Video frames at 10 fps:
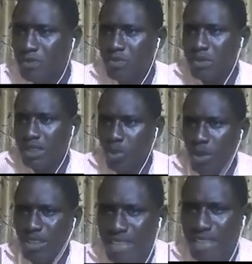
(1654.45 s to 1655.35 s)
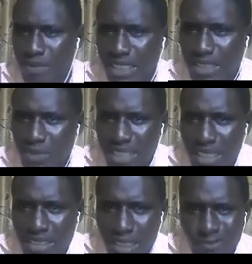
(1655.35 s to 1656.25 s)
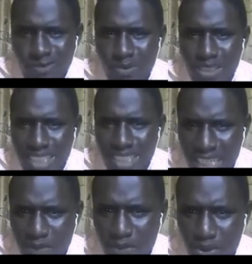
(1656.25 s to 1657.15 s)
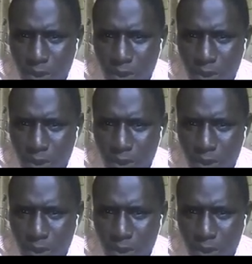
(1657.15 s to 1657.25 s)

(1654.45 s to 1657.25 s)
So what does that mean? It means that if,